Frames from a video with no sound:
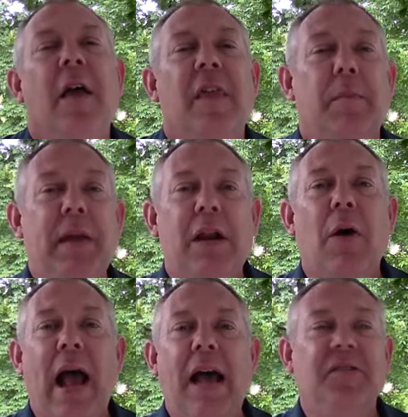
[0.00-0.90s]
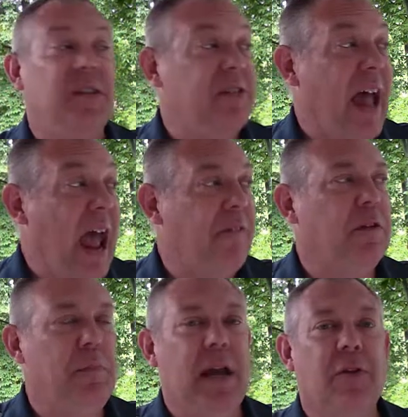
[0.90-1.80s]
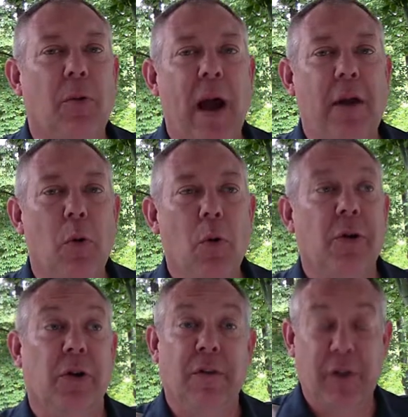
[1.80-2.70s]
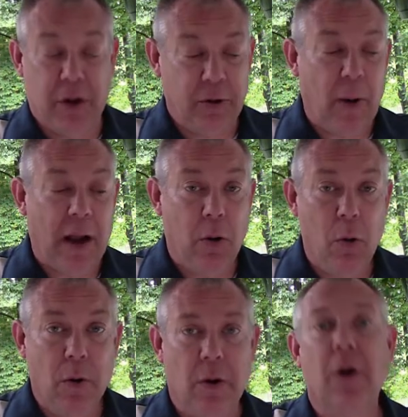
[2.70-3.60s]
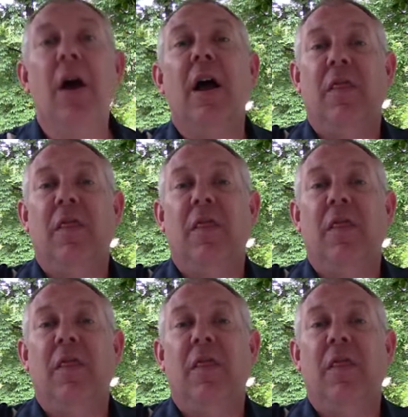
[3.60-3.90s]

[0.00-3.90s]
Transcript: The amino acids have to be in the right order, and if they're in the right order,